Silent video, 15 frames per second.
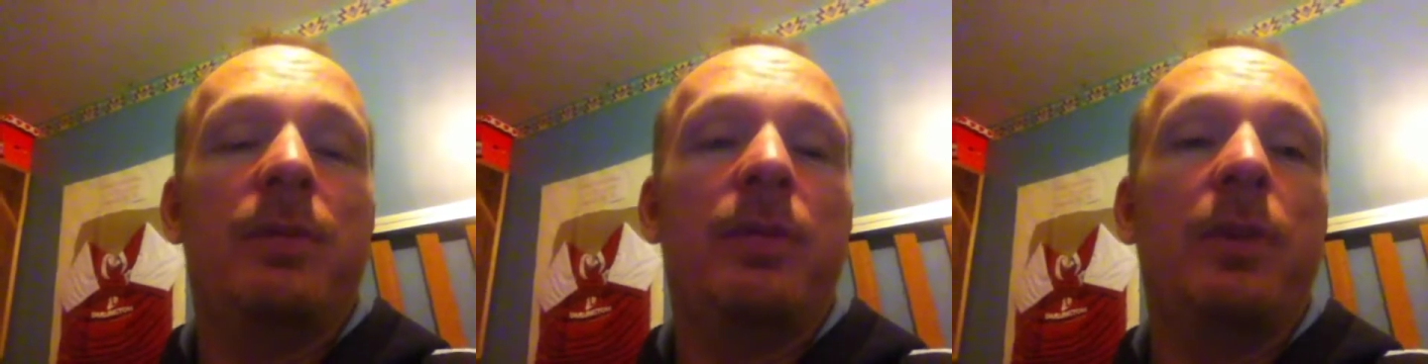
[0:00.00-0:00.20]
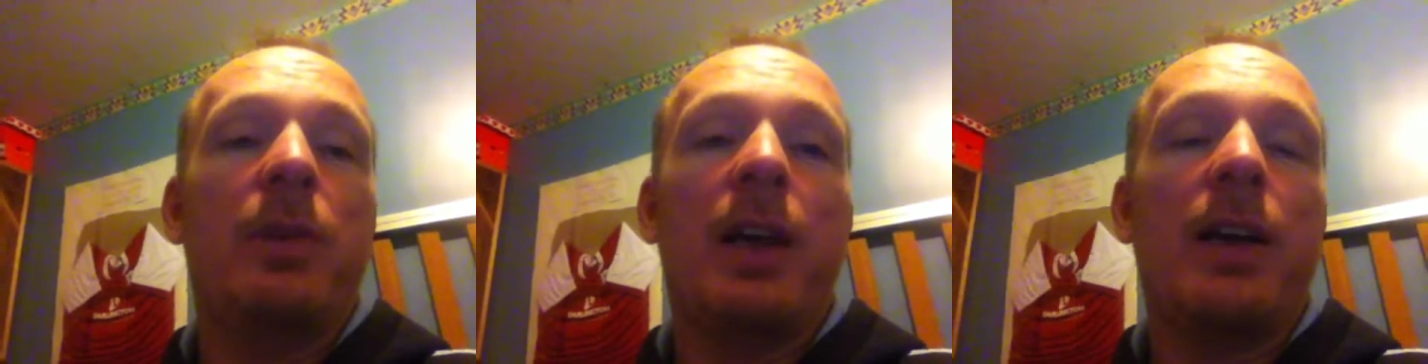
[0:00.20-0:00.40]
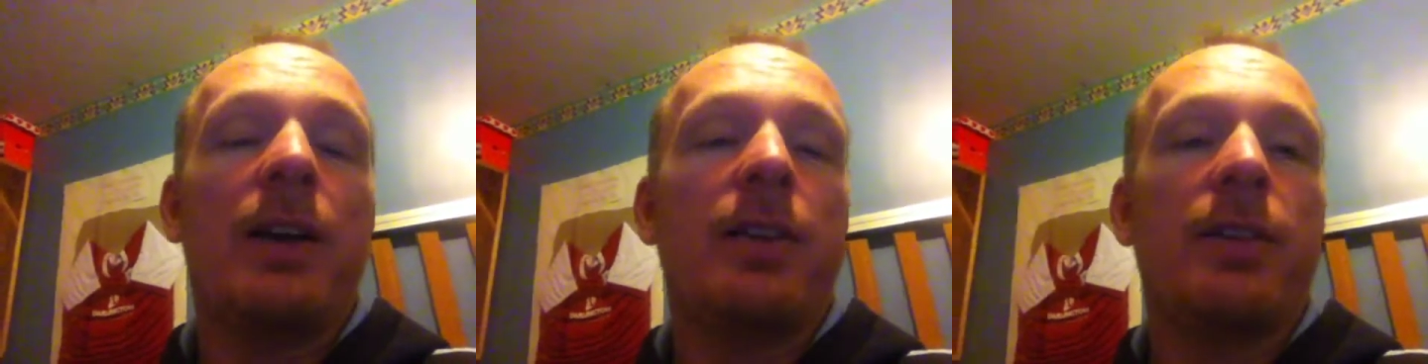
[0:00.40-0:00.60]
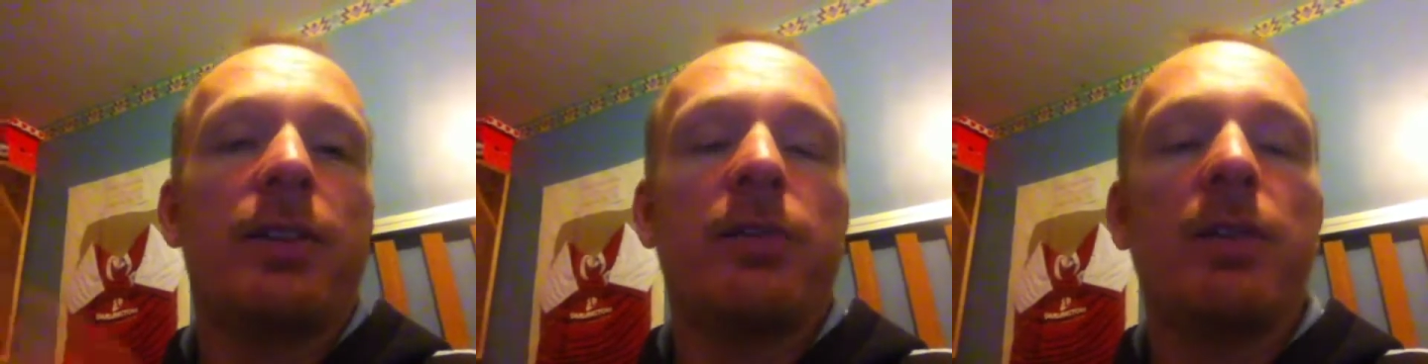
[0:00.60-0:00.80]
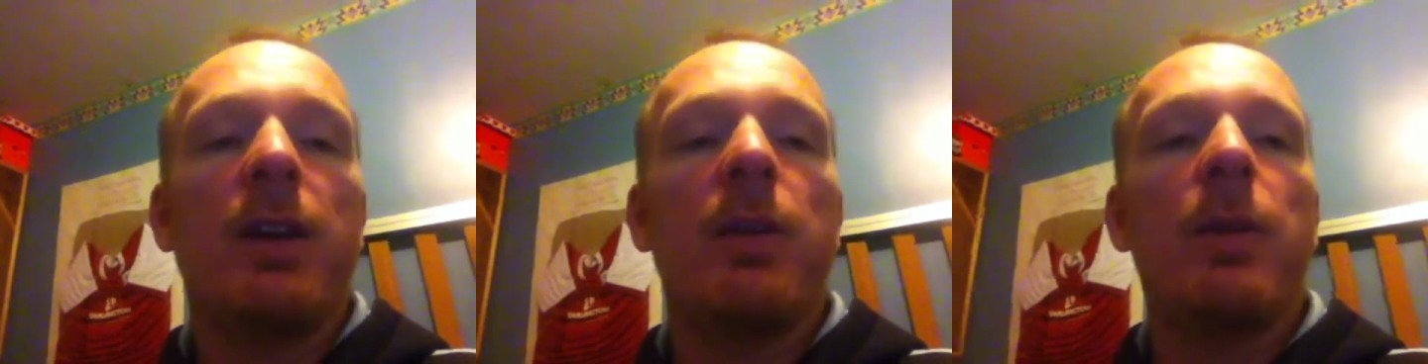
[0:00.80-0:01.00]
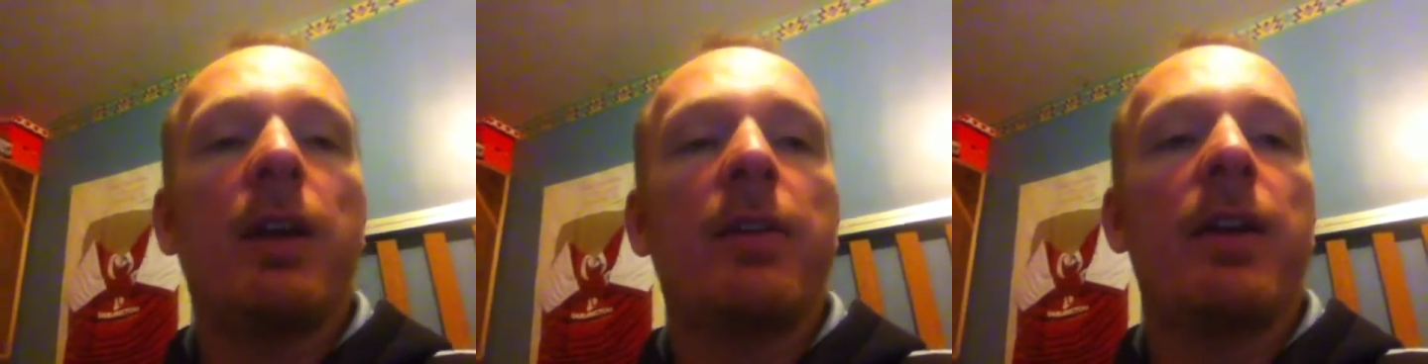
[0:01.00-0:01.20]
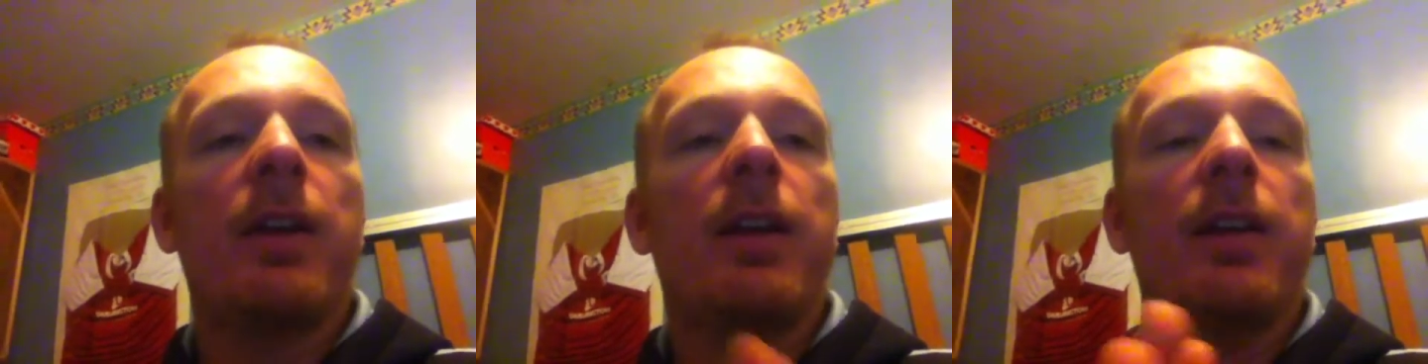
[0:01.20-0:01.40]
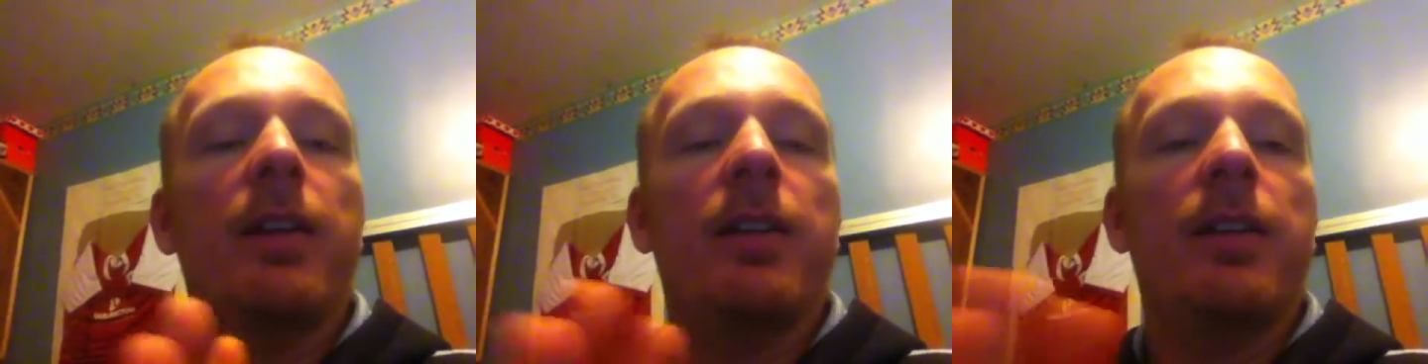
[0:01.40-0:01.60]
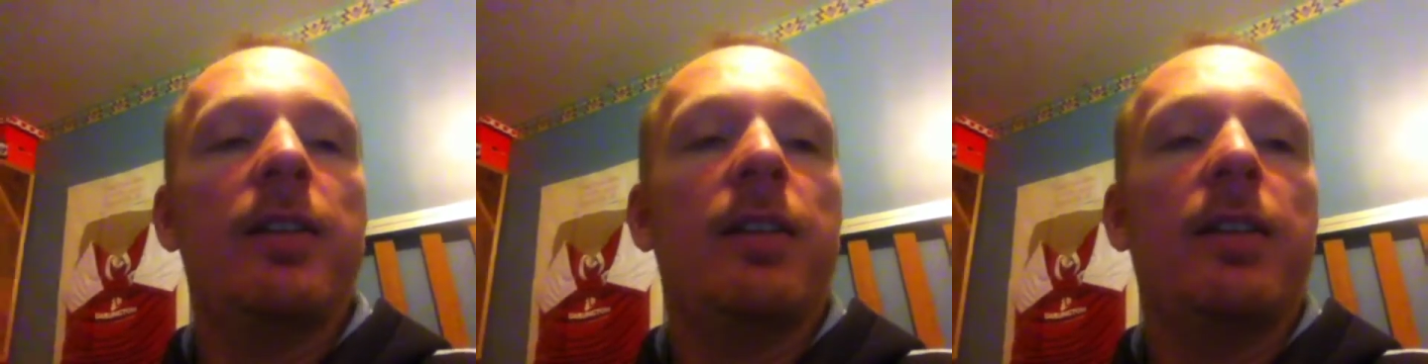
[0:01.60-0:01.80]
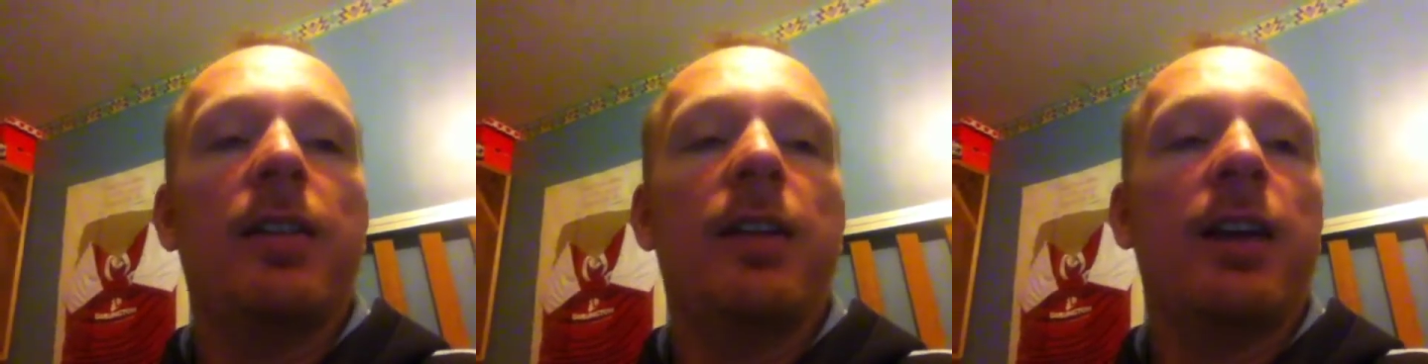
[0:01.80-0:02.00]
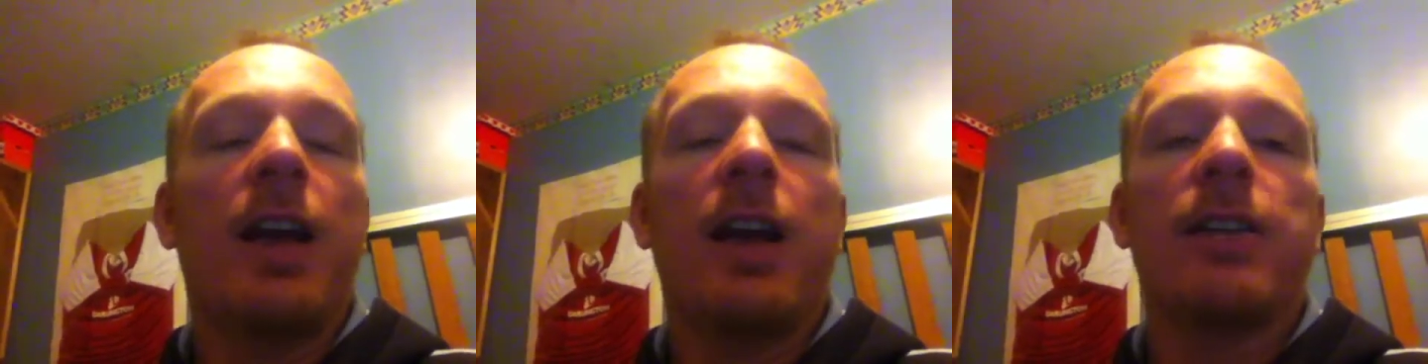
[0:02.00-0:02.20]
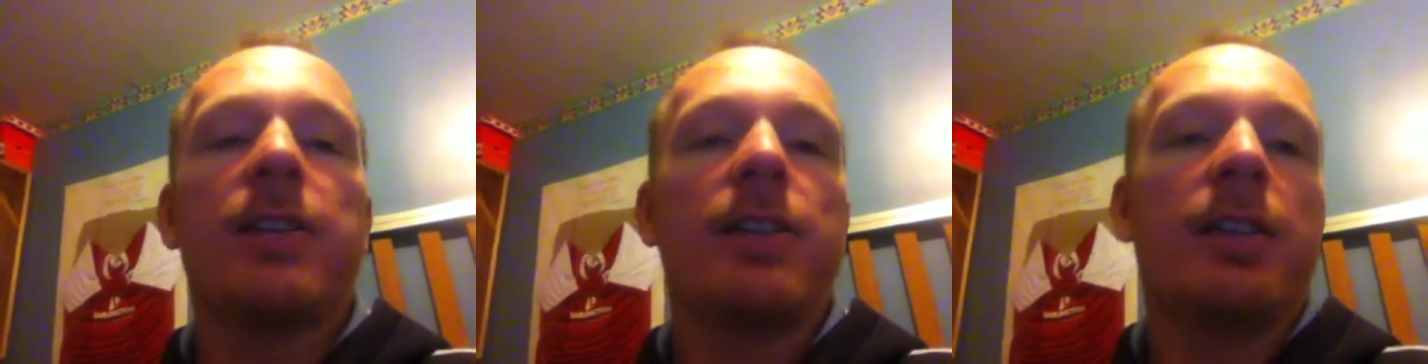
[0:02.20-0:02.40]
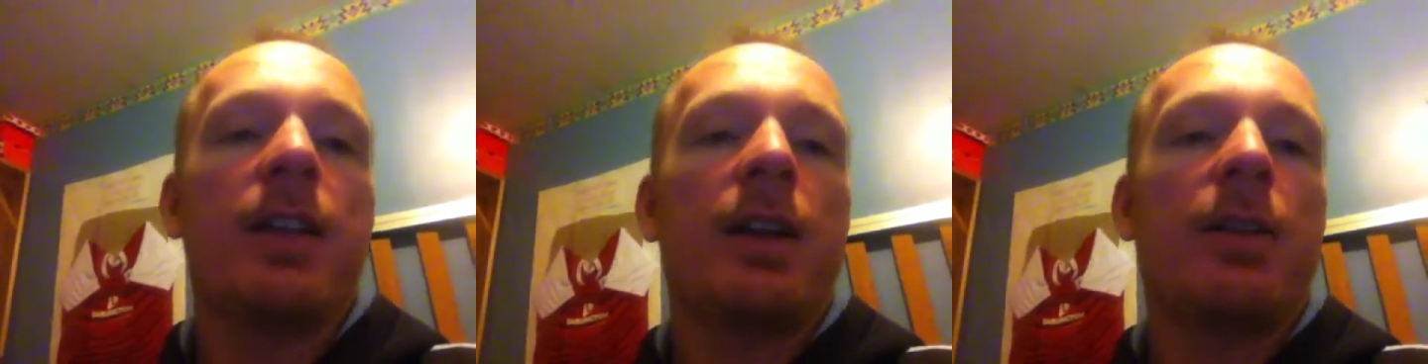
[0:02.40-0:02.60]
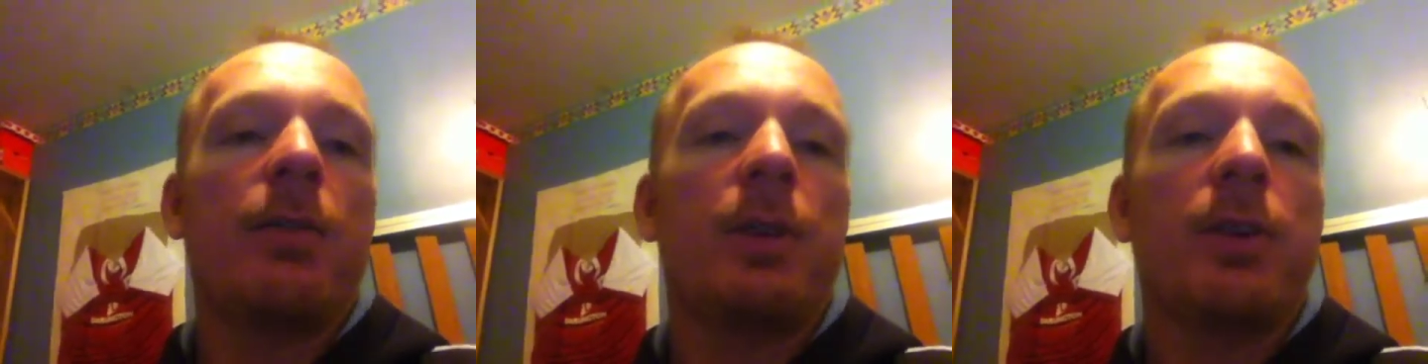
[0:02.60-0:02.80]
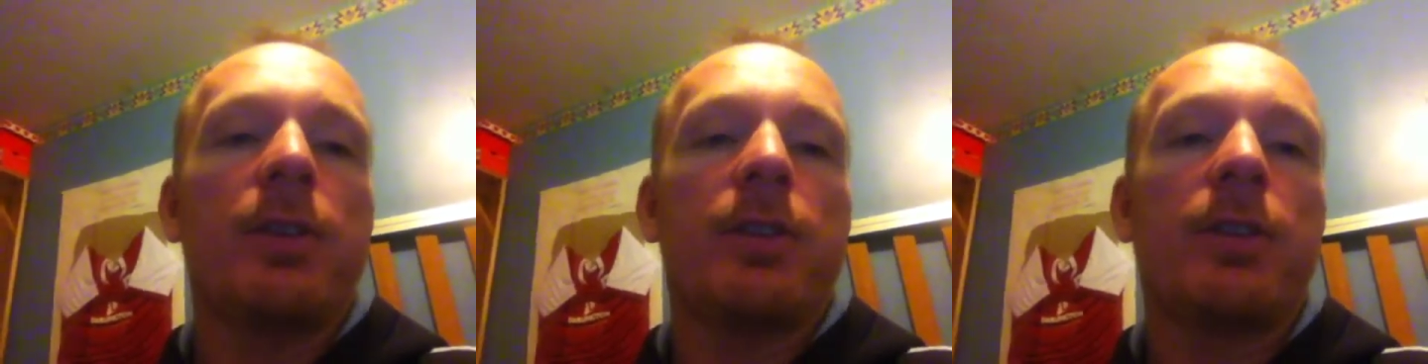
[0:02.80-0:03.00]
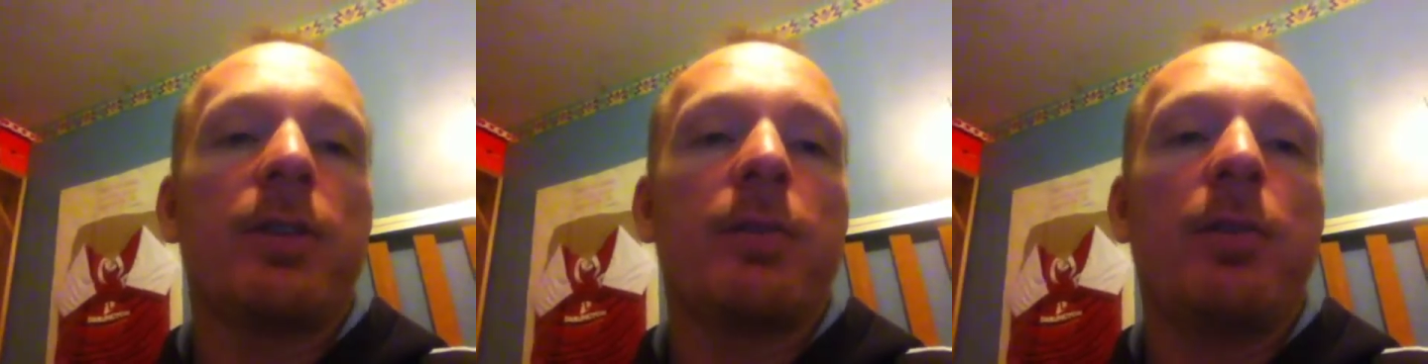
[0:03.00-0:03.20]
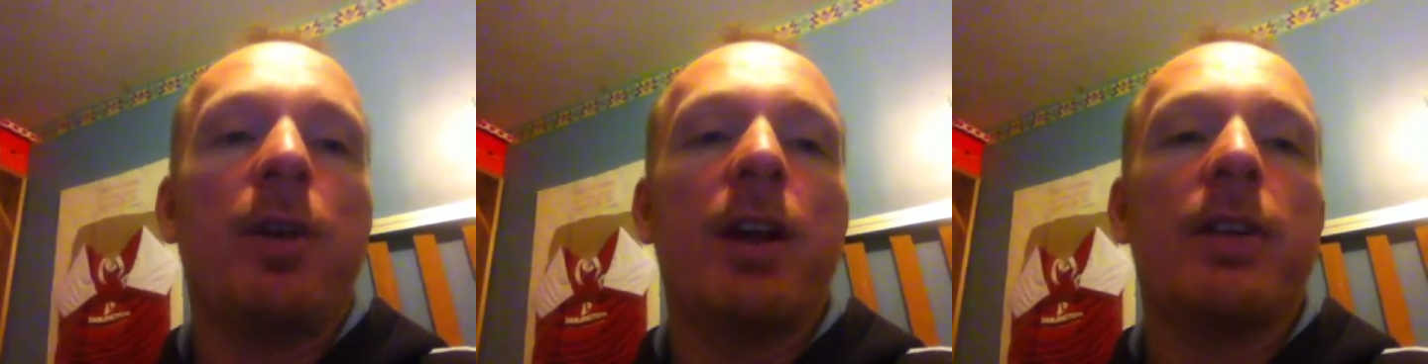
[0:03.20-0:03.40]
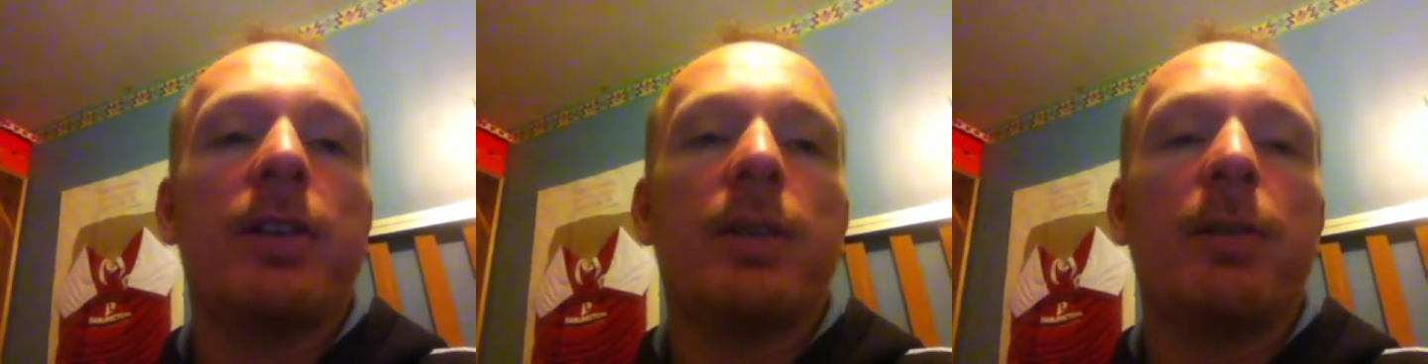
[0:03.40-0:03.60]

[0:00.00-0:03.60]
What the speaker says: viewing angle of the screen, whatever, are cancelled out because of the price.